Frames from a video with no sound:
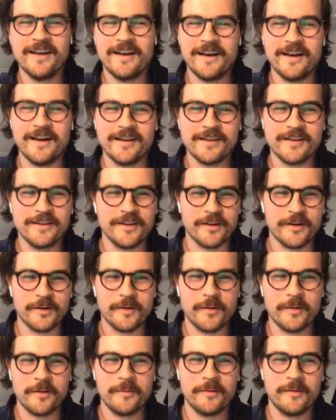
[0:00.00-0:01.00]
Uh, you know,
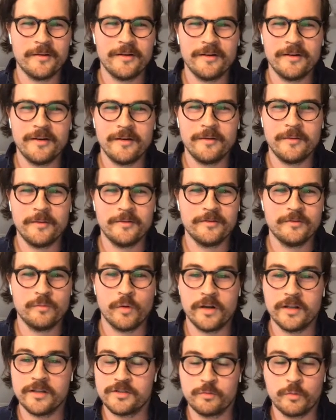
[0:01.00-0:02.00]

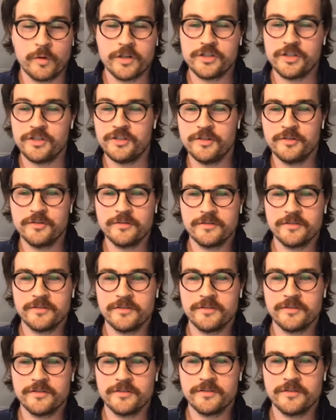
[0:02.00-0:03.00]
what is what does she do? Does
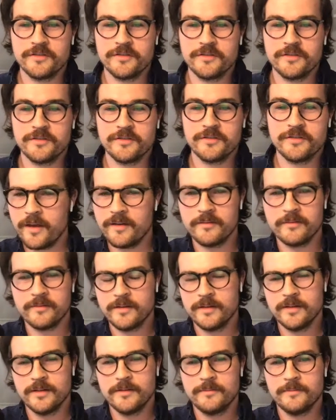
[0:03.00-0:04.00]
she help them out right away?
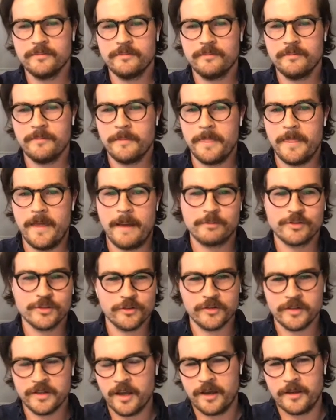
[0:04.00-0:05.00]

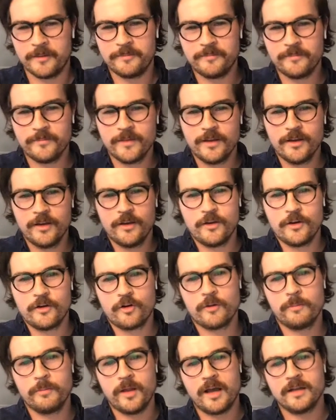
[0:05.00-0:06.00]
Absolutely not.
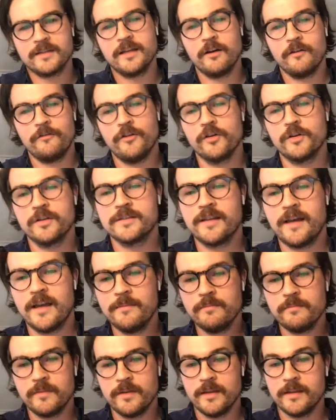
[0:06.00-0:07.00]
Her blocked out focus
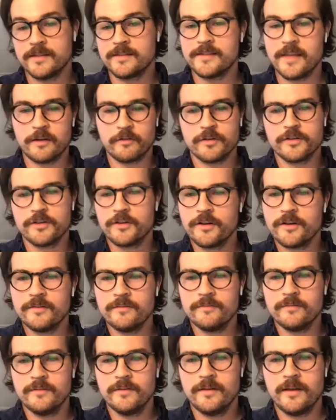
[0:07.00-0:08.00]
time is sacred to her,
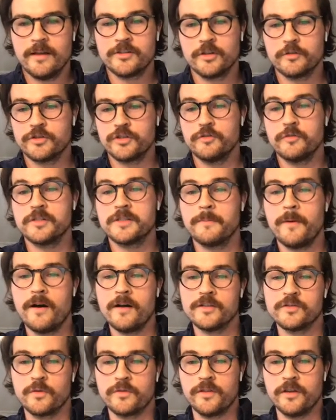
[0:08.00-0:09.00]
and so she
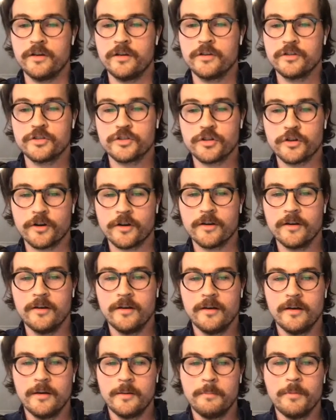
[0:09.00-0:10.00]
responds with a sure.
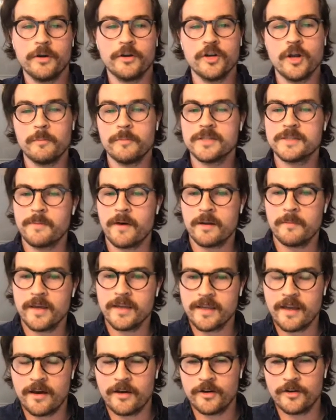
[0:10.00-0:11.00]
Look and open spot on my
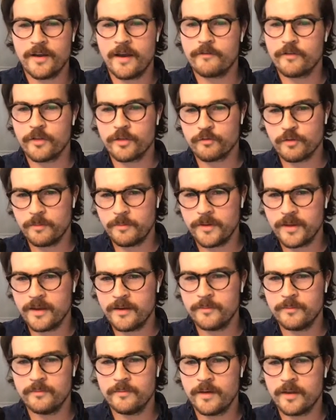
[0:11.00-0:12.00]
calendar after 3
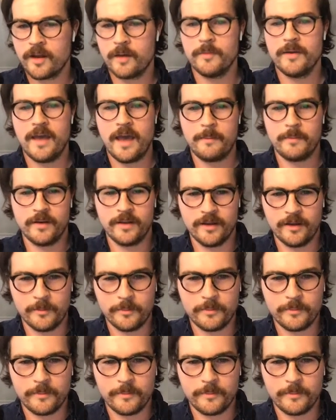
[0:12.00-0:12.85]
p.m. and I'll be happy to help.